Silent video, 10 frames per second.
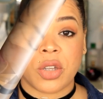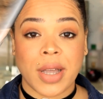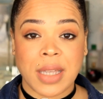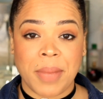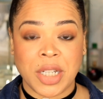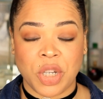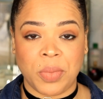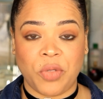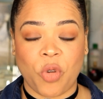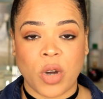So as I
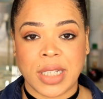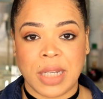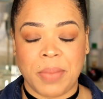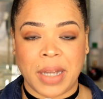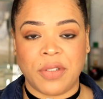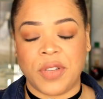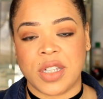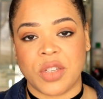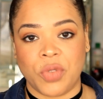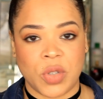mentioned before, the
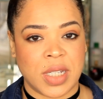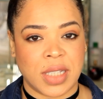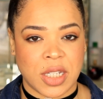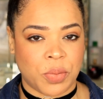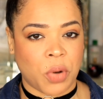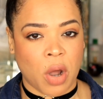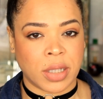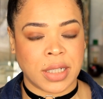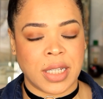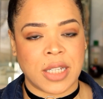benefits of using this
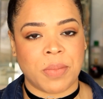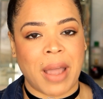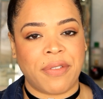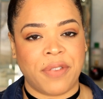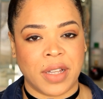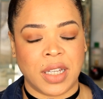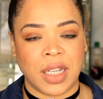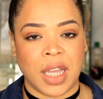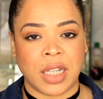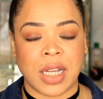product is by
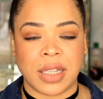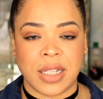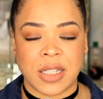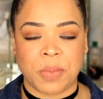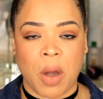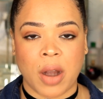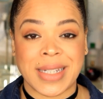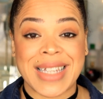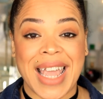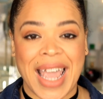filling in the
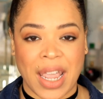sparse